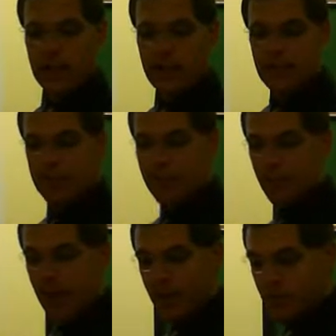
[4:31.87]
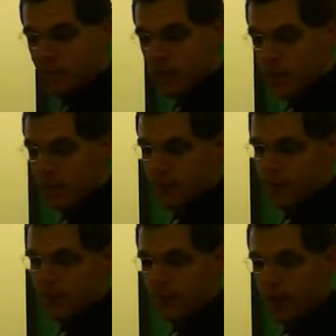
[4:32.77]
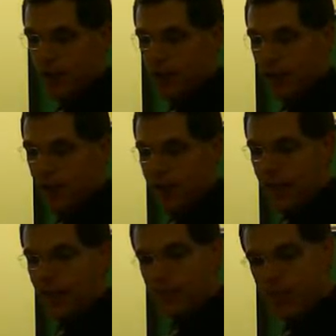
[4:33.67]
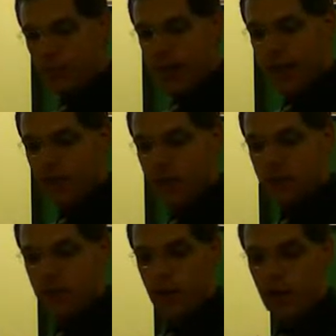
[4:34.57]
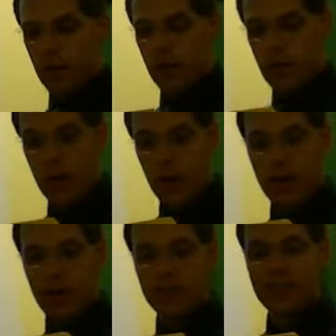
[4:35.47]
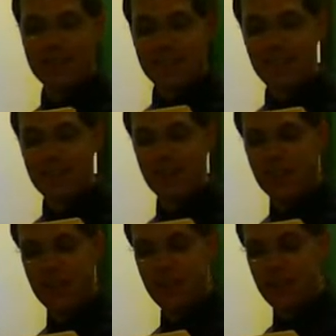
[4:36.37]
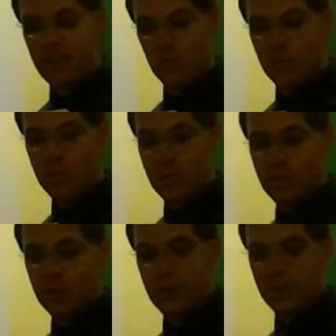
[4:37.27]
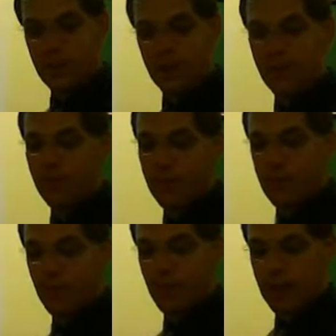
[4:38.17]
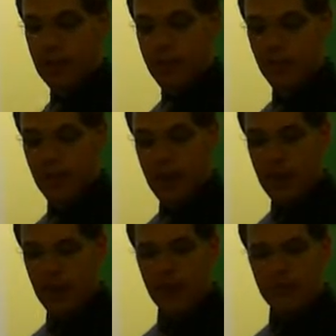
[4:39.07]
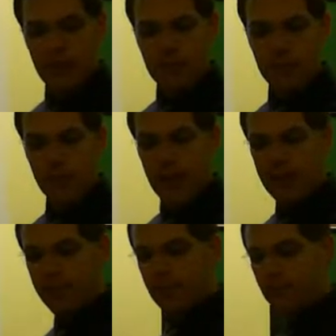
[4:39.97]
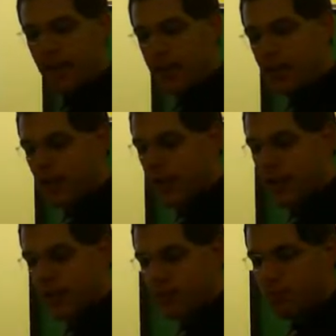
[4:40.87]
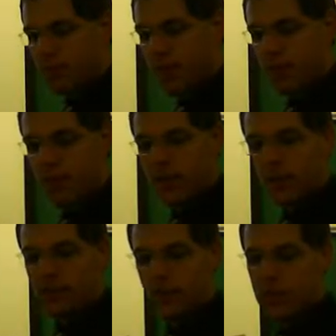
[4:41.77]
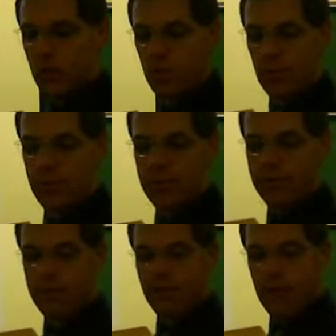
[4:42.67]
He still compares himself with his father, and the comparison arouses a sense of guilt as well as a sense of inferiority. Family life may not have prepared him for school life,